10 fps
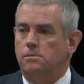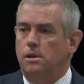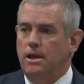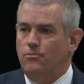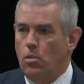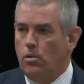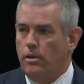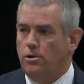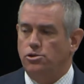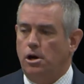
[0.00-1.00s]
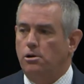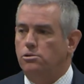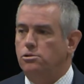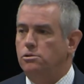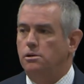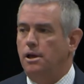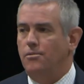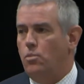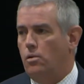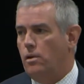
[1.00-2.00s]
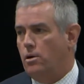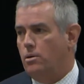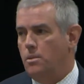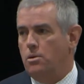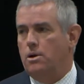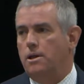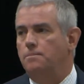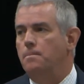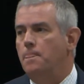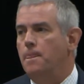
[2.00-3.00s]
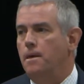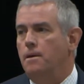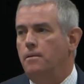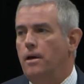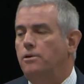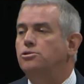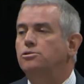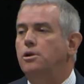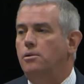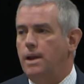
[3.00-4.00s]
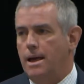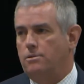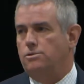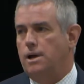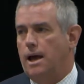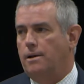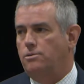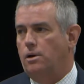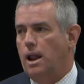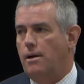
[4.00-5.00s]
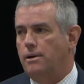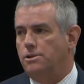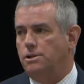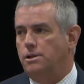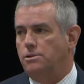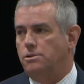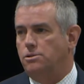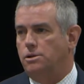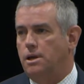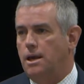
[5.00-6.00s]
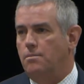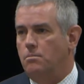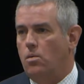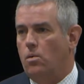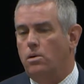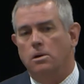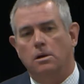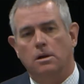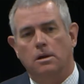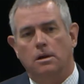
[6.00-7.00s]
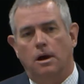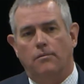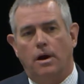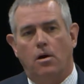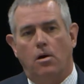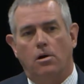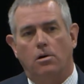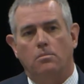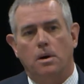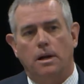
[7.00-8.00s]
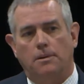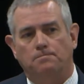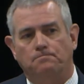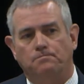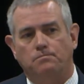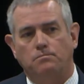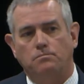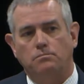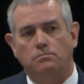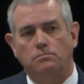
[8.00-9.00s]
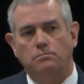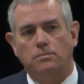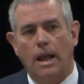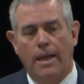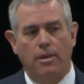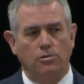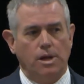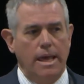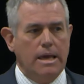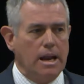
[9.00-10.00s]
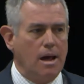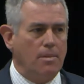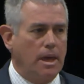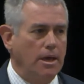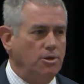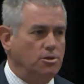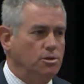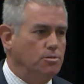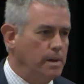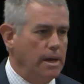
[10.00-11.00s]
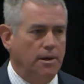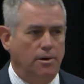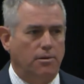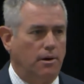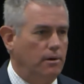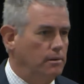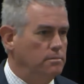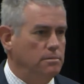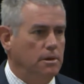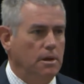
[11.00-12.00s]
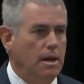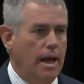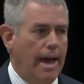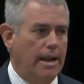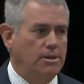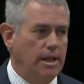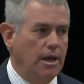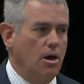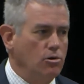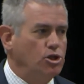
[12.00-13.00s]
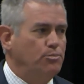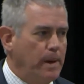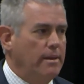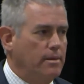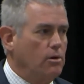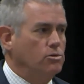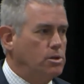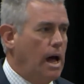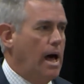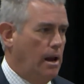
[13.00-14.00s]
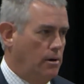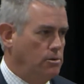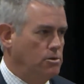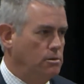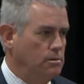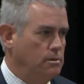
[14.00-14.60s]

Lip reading: give more to their church, give more to their community. There's no downside to allowing citizens to keep more of their hard-earned money. And those economic engines begin to turn. And as they go spend those dollars,